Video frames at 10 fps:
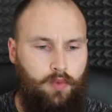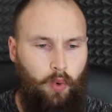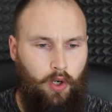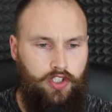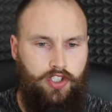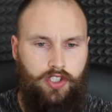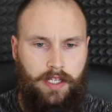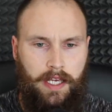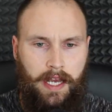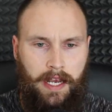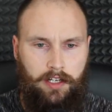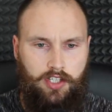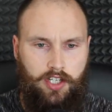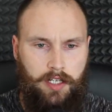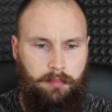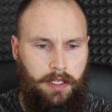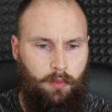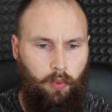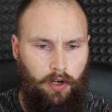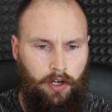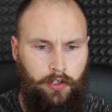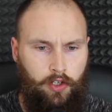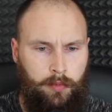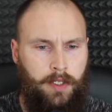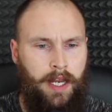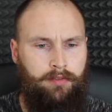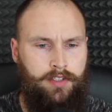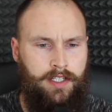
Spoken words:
what should they actually be? What are normal levels?